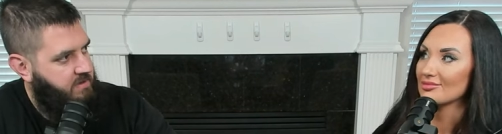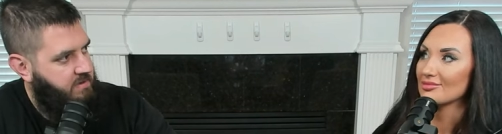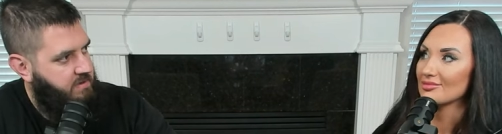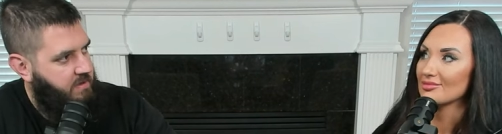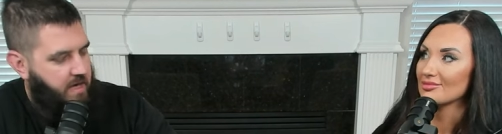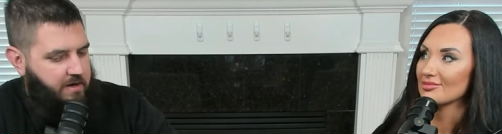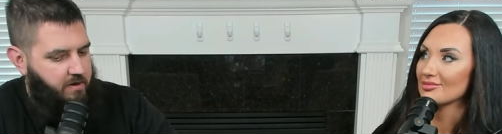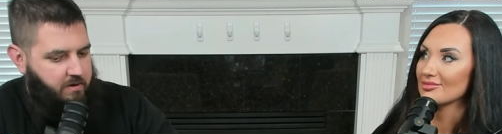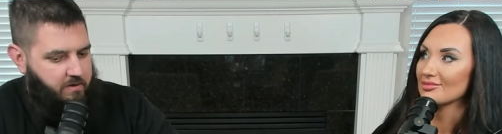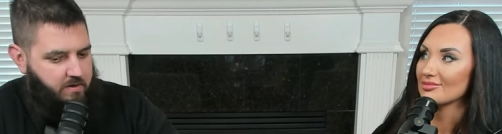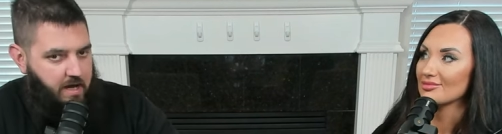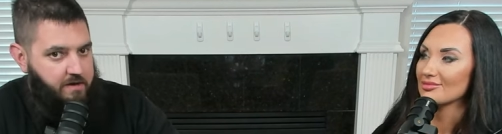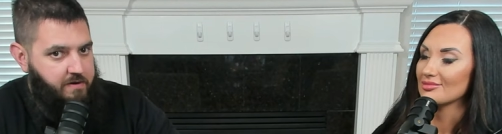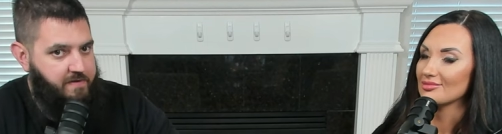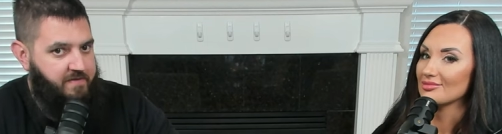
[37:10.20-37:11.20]
Speaker 1: i don't know i
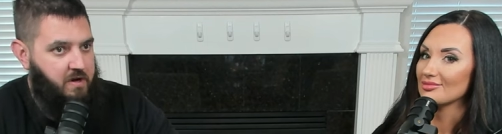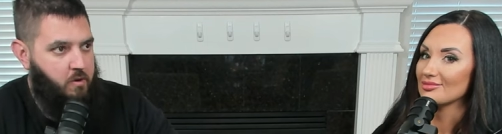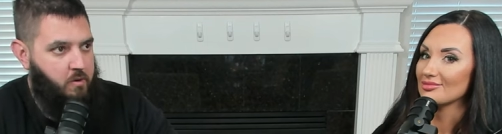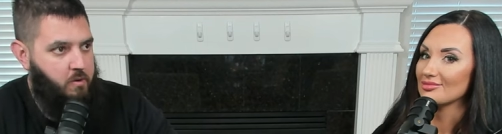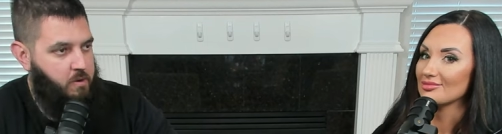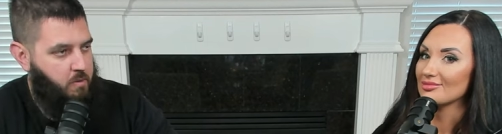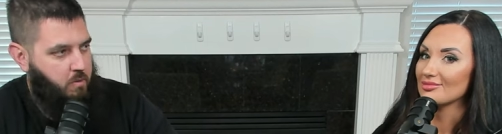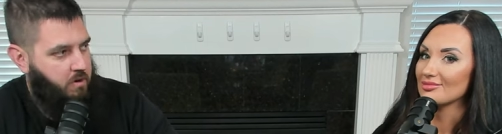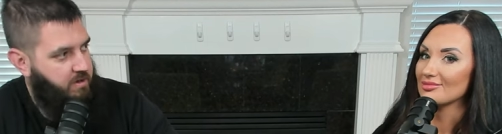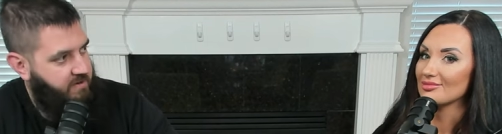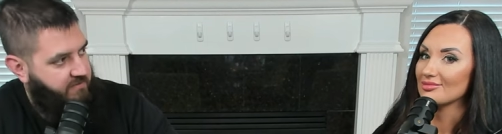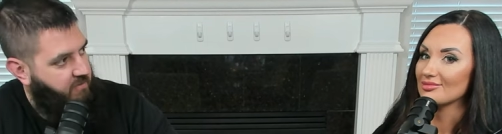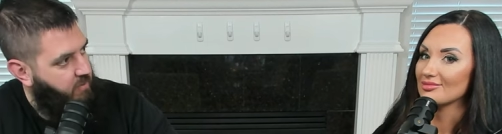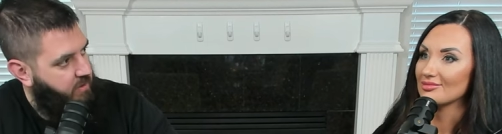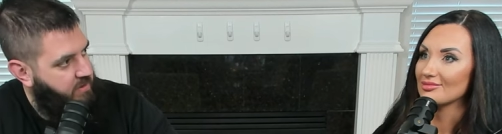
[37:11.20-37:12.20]
don't even know who he worked
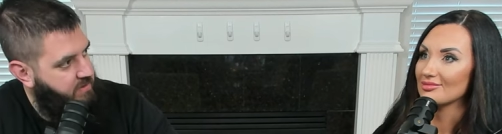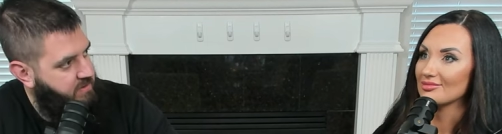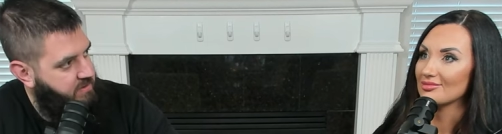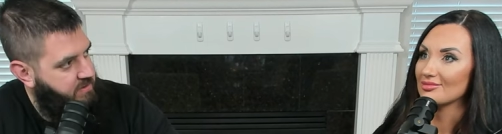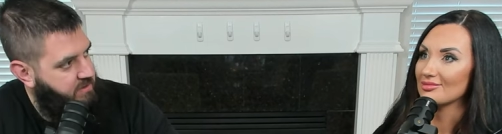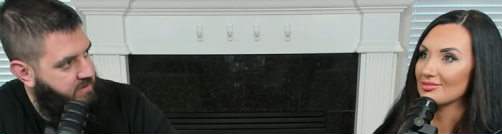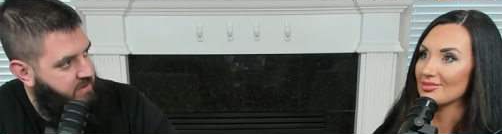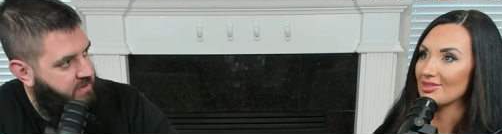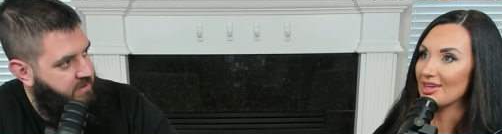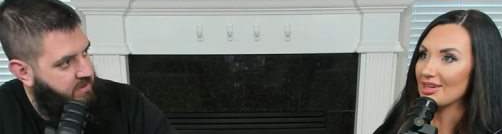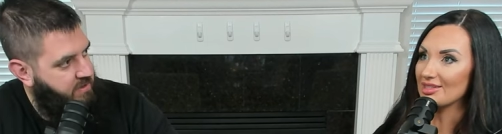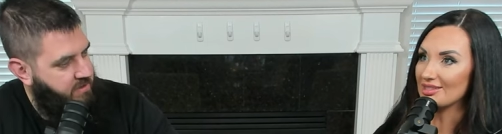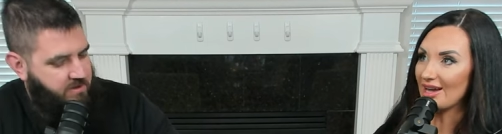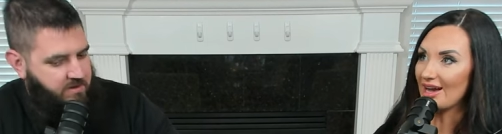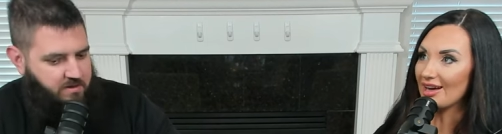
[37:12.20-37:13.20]
for
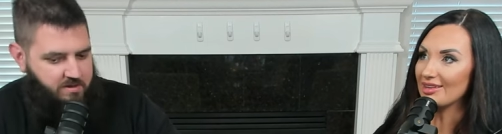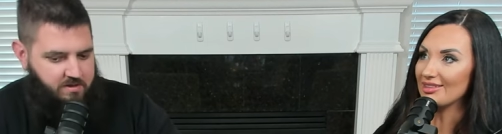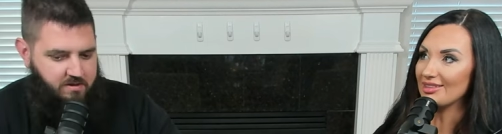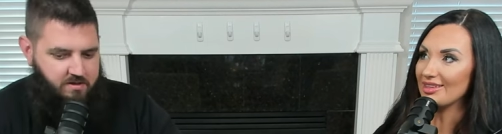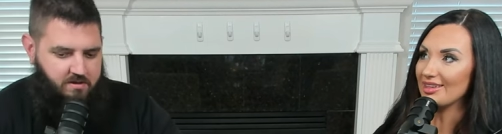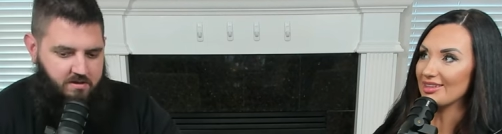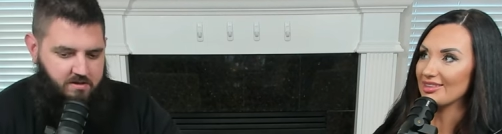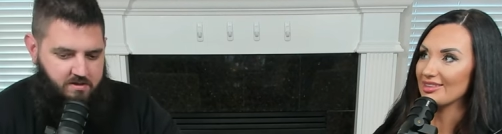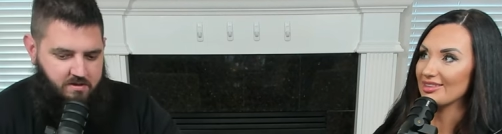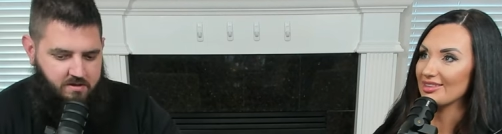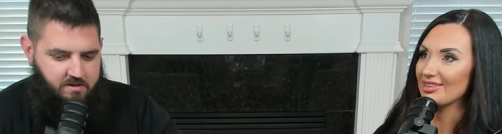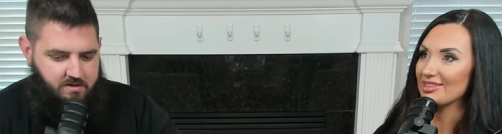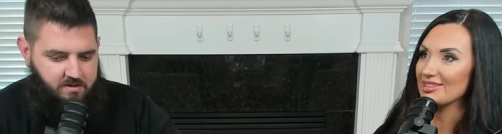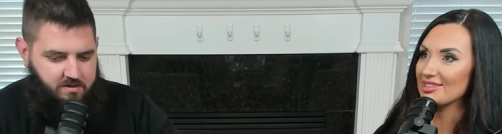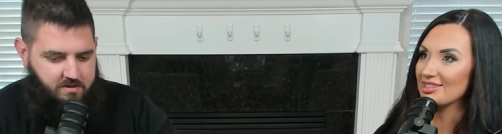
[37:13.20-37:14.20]
Speaker 2: exactly
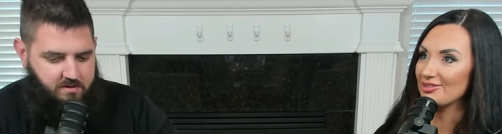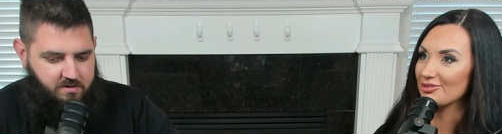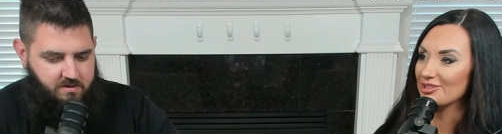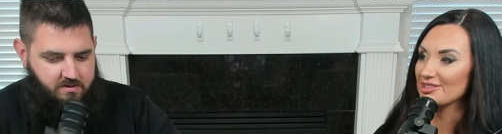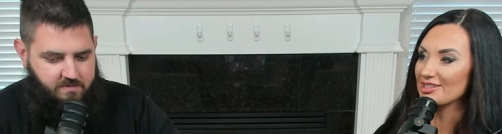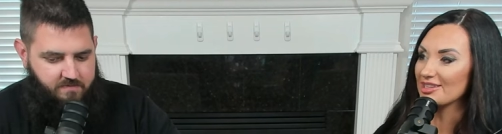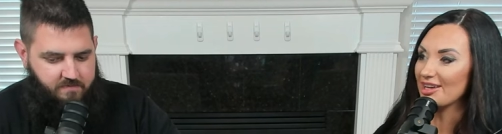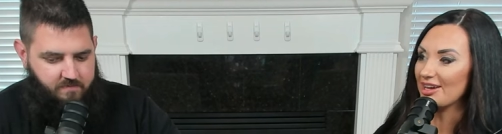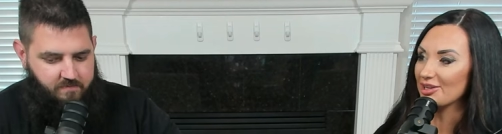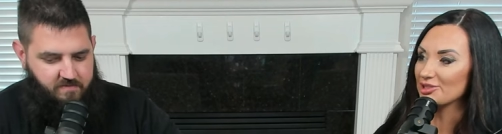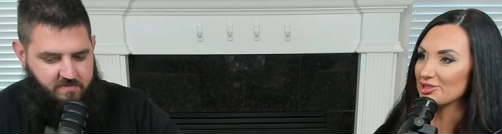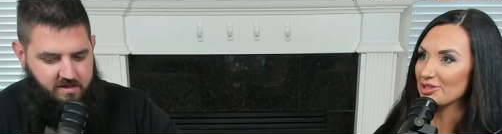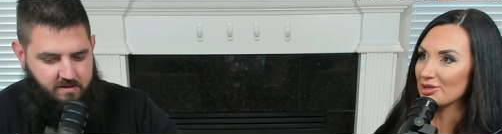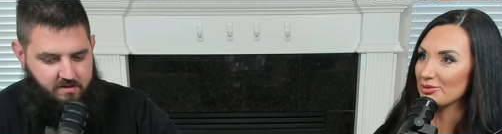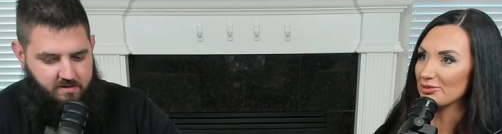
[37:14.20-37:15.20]
because he wasn't
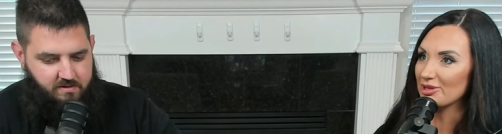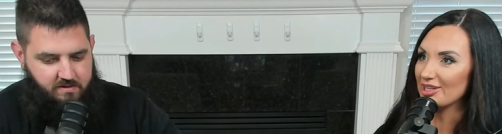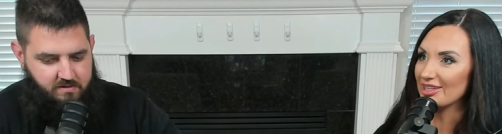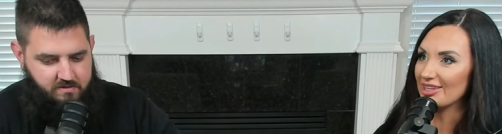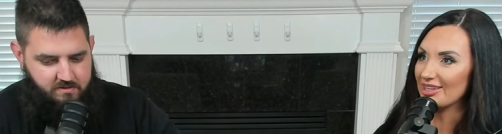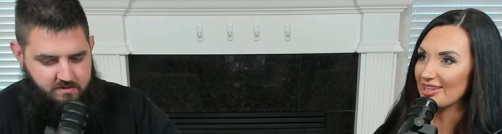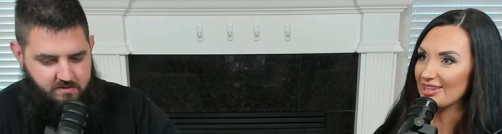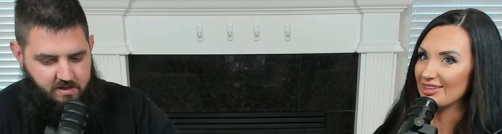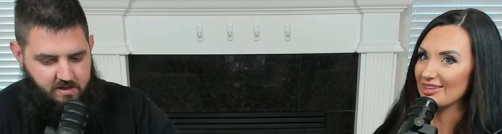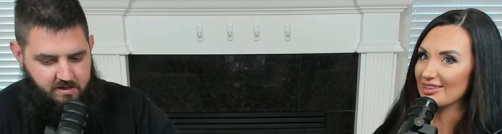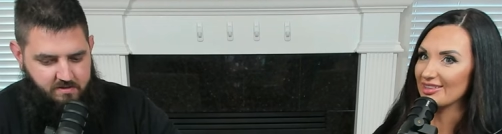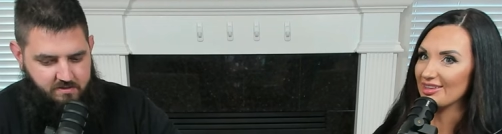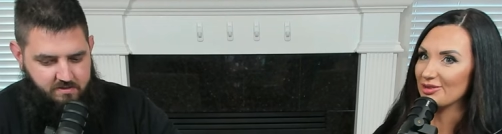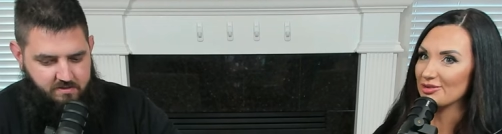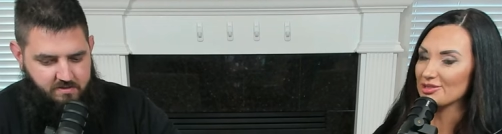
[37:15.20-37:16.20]
actually working. Yeah.
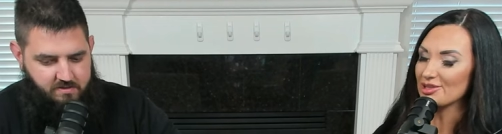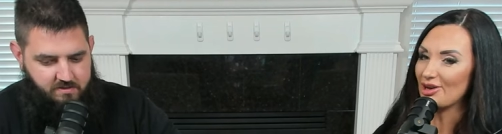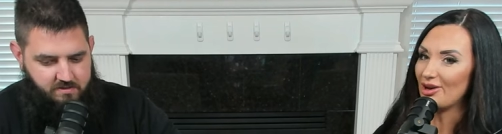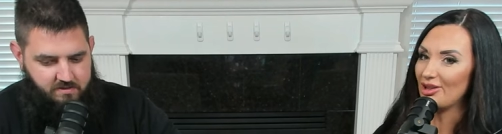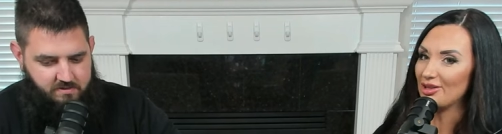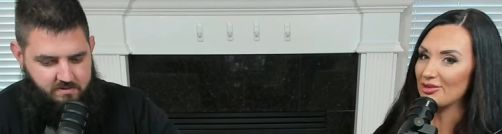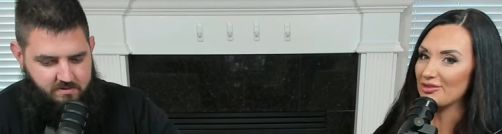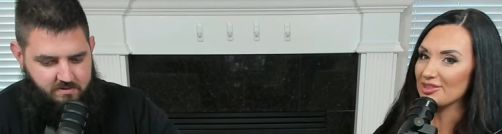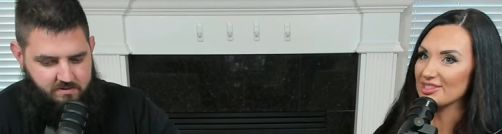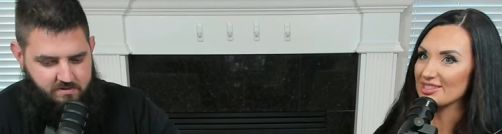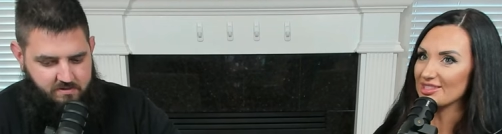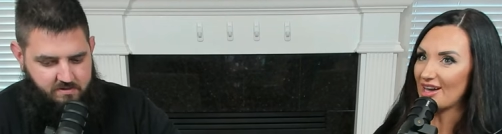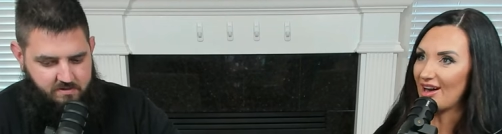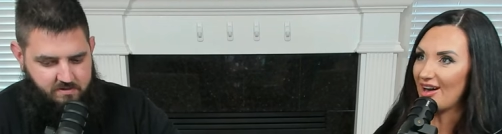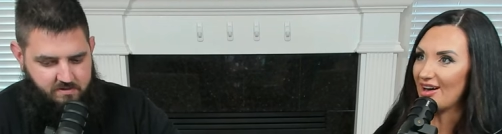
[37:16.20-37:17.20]
It was all a
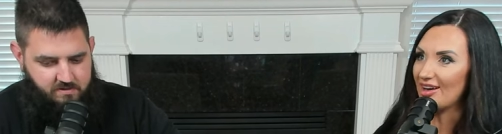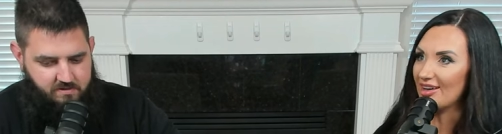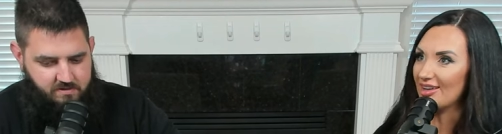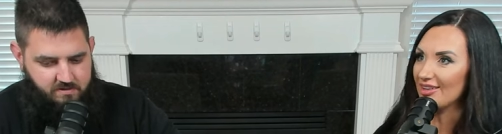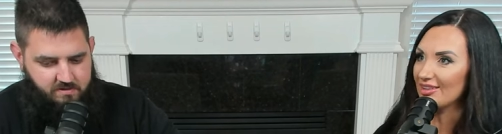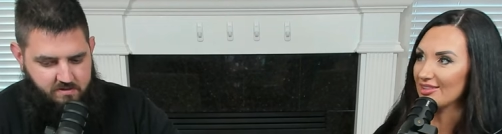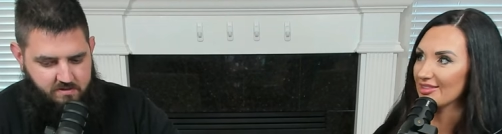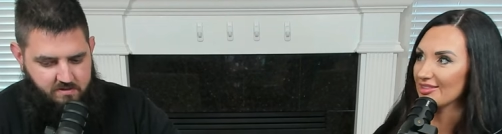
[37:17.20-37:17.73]
facade.